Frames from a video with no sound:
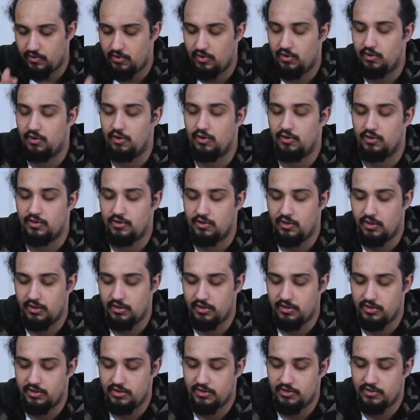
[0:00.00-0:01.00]
Looks
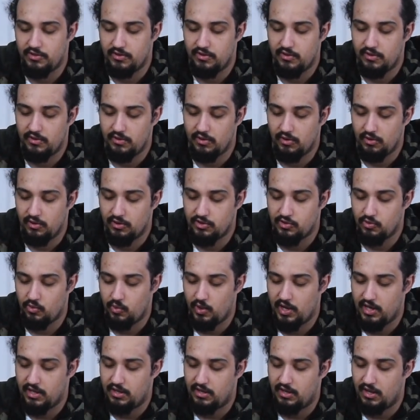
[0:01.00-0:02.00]

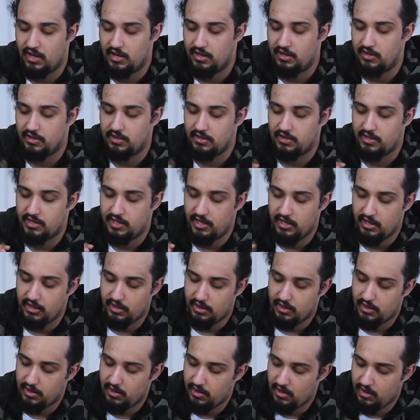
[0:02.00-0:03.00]
wet, and the
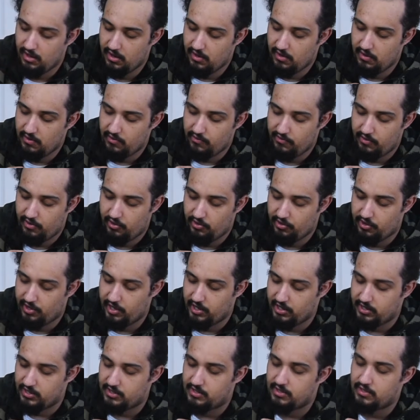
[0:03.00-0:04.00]
teeth very
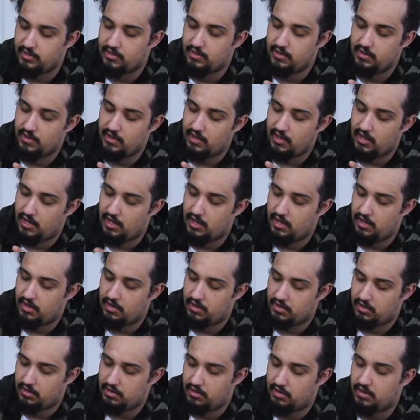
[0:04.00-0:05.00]
nice.
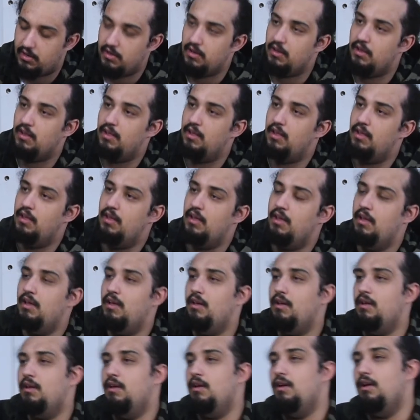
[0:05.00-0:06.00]
And
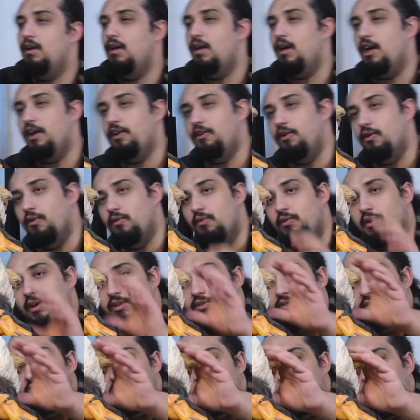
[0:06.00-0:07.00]
I don't
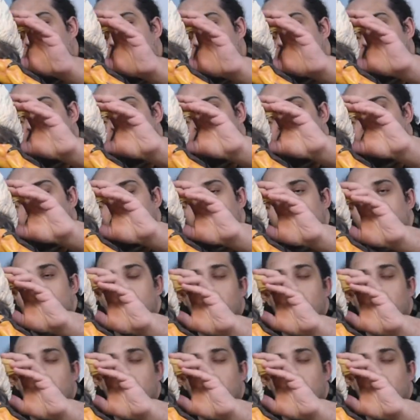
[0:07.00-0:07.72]
see any